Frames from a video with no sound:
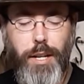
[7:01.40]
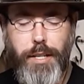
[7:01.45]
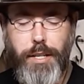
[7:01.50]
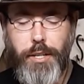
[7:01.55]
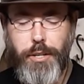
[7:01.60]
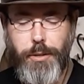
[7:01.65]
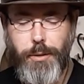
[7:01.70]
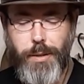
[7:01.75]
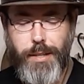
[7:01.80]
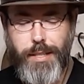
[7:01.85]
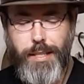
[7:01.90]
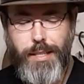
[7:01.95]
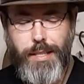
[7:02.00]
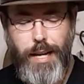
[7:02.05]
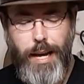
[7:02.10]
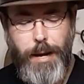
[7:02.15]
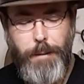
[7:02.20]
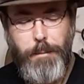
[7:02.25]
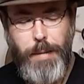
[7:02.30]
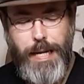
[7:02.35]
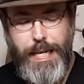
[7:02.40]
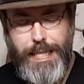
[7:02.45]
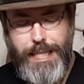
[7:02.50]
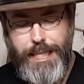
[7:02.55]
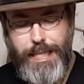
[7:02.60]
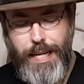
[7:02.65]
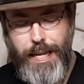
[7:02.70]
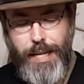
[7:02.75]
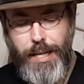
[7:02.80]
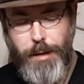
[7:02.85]
like to do a
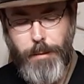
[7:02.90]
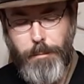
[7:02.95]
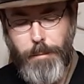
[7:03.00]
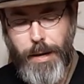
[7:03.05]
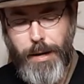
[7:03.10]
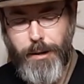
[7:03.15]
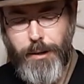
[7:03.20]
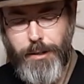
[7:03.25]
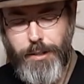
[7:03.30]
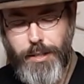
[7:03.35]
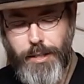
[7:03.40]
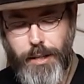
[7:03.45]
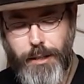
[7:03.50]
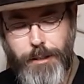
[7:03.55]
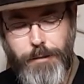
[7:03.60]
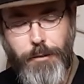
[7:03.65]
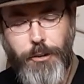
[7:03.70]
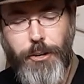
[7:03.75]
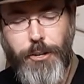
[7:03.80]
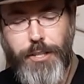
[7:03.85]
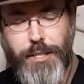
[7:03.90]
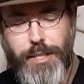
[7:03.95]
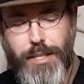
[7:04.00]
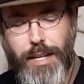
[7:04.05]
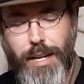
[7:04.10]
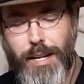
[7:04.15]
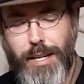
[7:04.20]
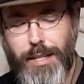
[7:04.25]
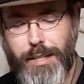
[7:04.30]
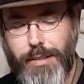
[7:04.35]
side-by-side comparison as far as
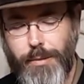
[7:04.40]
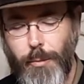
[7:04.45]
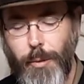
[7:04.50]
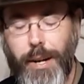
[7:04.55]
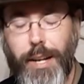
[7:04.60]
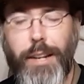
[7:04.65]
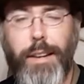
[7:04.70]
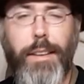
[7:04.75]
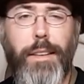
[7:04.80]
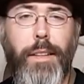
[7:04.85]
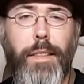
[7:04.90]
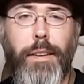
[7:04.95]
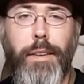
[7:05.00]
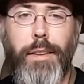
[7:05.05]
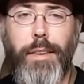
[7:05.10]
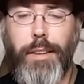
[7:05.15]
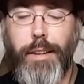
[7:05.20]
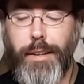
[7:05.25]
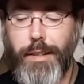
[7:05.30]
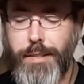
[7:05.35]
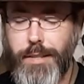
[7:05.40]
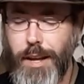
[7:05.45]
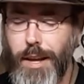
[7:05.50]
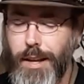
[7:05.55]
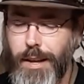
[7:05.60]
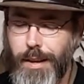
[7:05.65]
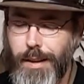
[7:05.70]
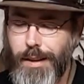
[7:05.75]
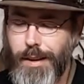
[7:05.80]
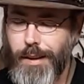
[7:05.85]
size, weight, and other things.
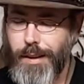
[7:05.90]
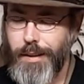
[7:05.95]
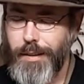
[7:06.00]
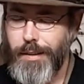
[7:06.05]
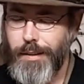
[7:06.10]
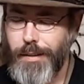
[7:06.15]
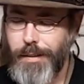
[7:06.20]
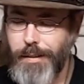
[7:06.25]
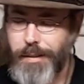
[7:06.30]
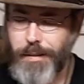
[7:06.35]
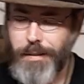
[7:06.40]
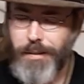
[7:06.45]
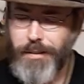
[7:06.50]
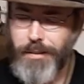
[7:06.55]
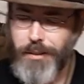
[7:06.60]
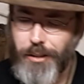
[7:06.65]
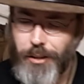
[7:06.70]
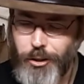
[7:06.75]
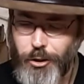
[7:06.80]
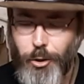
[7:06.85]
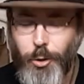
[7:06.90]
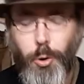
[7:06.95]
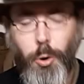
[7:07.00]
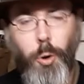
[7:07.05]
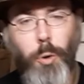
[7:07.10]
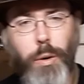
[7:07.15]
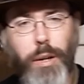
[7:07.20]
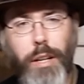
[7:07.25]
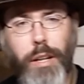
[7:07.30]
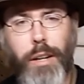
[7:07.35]
Uh, the good
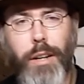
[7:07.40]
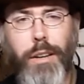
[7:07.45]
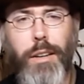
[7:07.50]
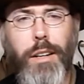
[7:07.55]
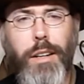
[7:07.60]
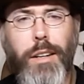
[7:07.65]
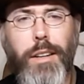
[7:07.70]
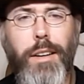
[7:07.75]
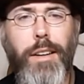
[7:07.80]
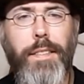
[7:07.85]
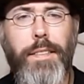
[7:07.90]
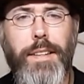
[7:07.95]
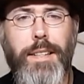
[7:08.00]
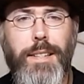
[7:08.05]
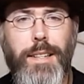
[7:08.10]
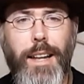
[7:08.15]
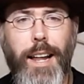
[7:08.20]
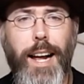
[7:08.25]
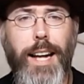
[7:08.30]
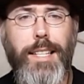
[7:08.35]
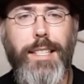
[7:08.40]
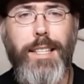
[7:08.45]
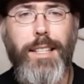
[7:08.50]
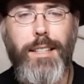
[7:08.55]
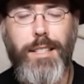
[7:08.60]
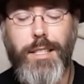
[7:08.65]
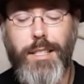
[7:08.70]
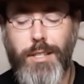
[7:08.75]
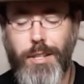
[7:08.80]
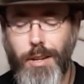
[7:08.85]
old gear that's
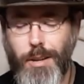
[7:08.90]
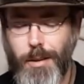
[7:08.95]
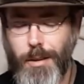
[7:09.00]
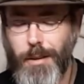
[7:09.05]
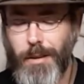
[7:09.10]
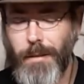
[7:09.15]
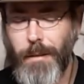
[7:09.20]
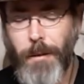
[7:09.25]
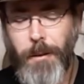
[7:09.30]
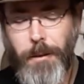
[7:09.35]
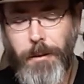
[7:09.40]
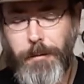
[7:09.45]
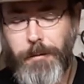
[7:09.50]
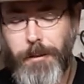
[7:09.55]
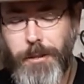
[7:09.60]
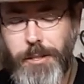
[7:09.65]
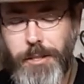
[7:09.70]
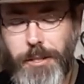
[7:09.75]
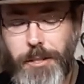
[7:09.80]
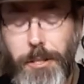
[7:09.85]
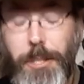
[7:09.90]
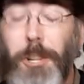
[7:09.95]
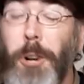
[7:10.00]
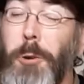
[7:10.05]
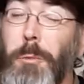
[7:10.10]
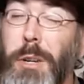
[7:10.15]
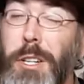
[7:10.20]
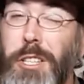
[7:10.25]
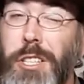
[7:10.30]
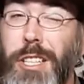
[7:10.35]
lasted this long versus
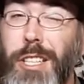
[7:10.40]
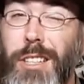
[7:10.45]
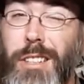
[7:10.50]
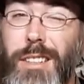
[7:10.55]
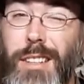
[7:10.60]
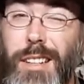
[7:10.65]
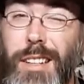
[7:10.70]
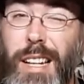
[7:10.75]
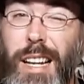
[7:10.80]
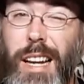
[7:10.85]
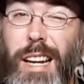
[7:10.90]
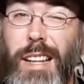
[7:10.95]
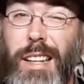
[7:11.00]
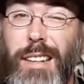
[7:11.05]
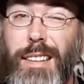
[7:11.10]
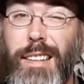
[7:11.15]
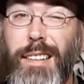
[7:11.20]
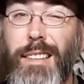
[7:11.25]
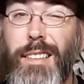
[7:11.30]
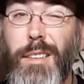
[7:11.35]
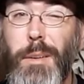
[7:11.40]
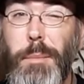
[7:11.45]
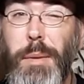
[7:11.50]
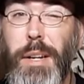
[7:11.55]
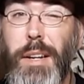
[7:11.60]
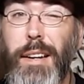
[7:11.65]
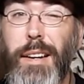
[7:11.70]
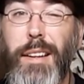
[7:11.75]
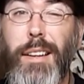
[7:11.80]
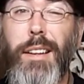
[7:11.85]
so much gear today that tends to
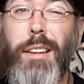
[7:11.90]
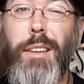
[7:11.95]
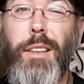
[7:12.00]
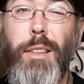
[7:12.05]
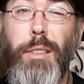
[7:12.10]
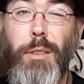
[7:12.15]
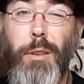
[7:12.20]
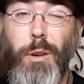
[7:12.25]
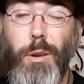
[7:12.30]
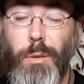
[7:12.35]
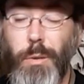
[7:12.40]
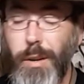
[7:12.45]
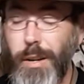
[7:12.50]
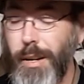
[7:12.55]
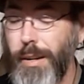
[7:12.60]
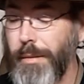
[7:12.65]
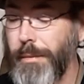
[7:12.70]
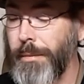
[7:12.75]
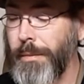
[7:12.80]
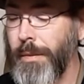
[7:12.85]
be throwaway.